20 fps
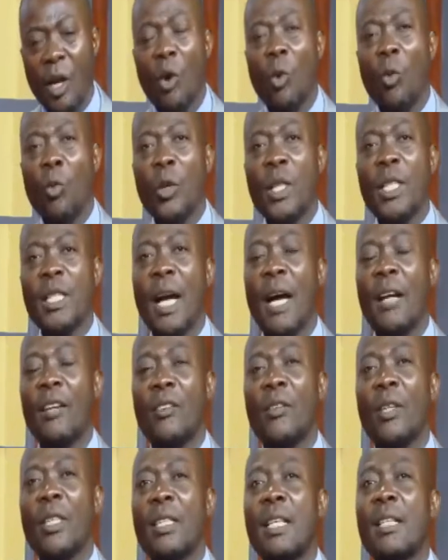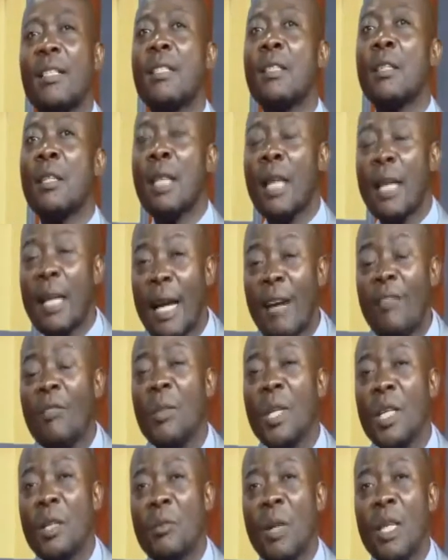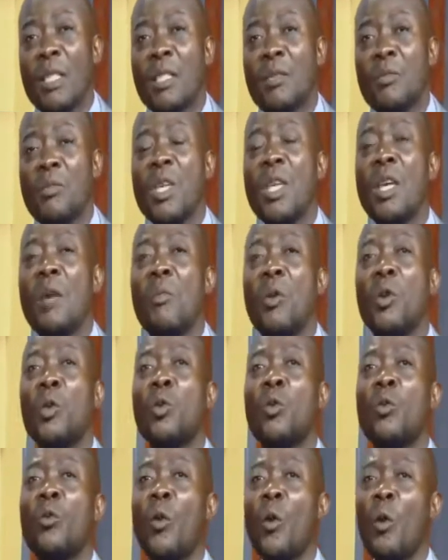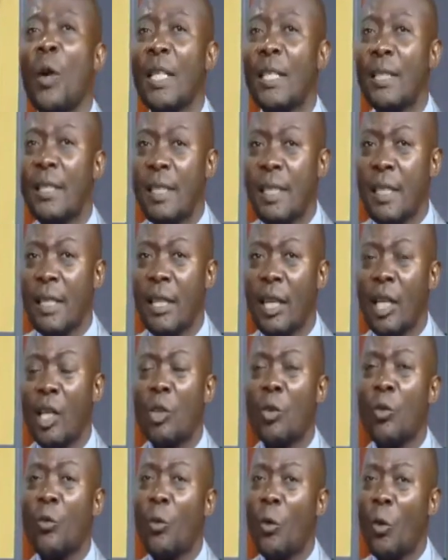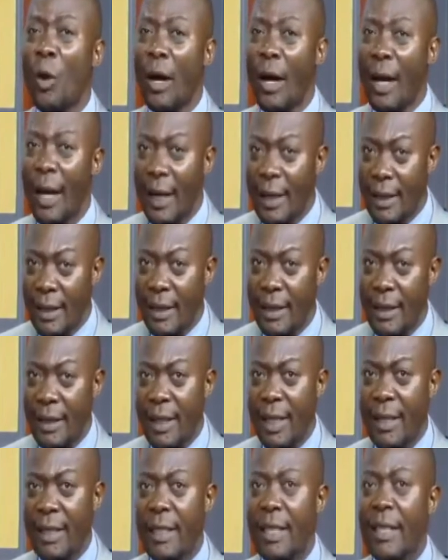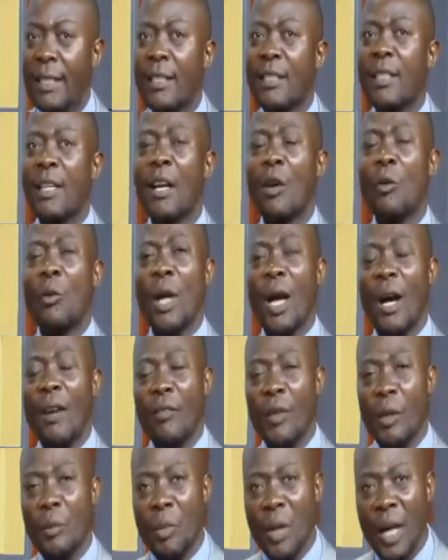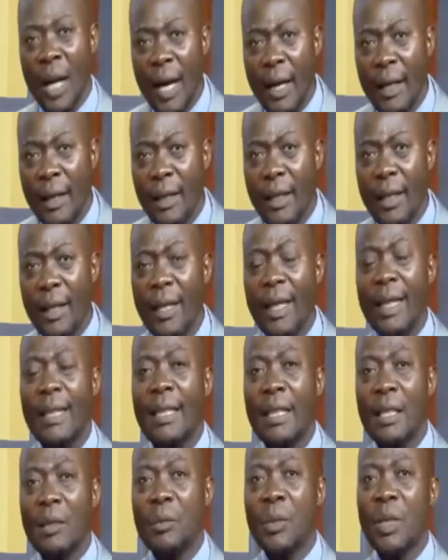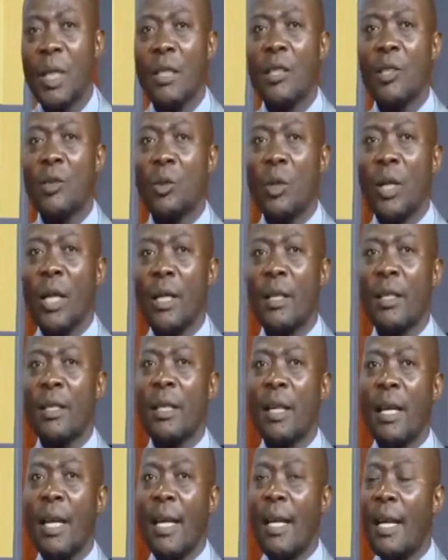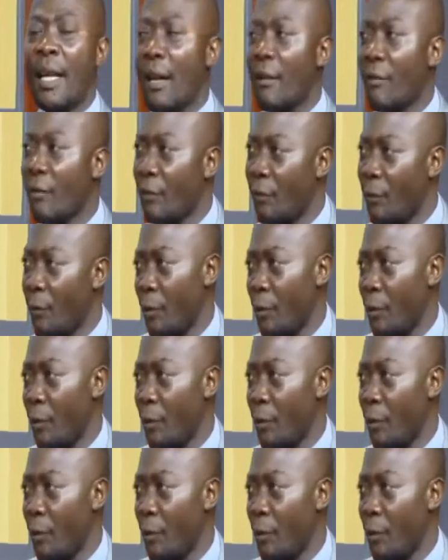which addresses. The government must be able to foresee, to forecast, such that we have a plan that helps us to get enough food.